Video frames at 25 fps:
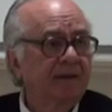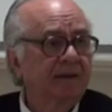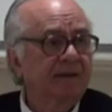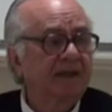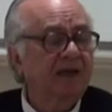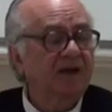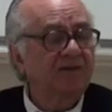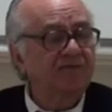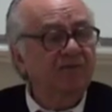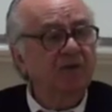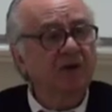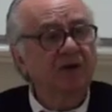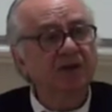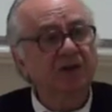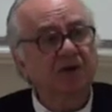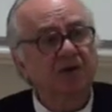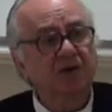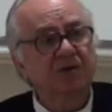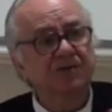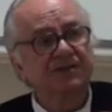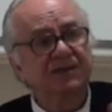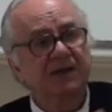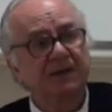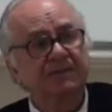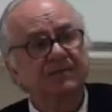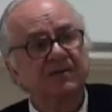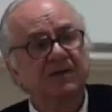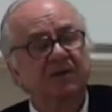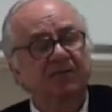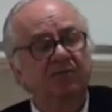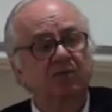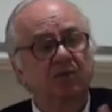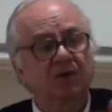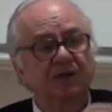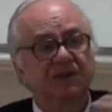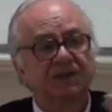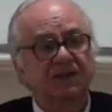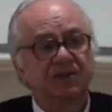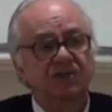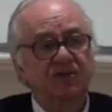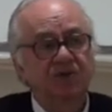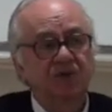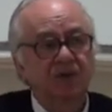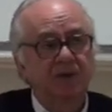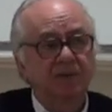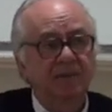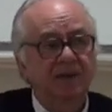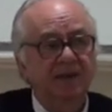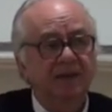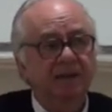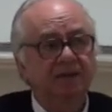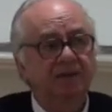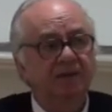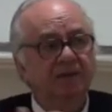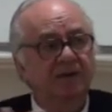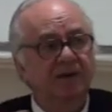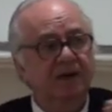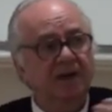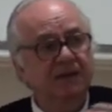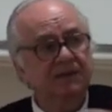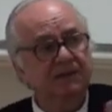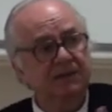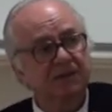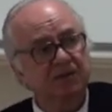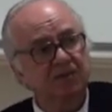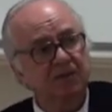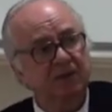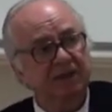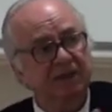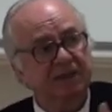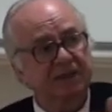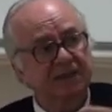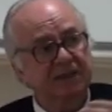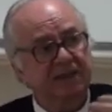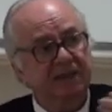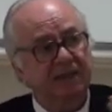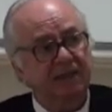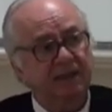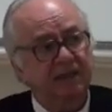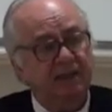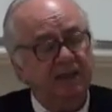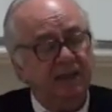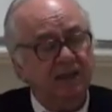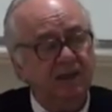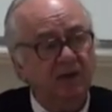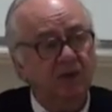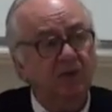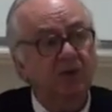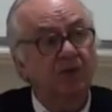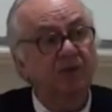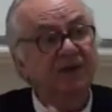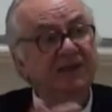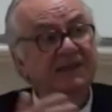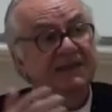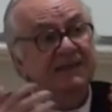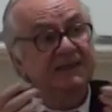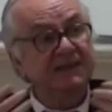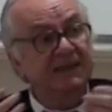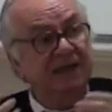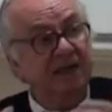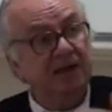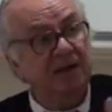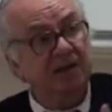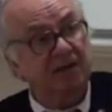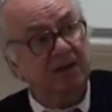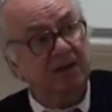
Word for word: Therefore, the concept of what is normal and crisis, what is critical or is in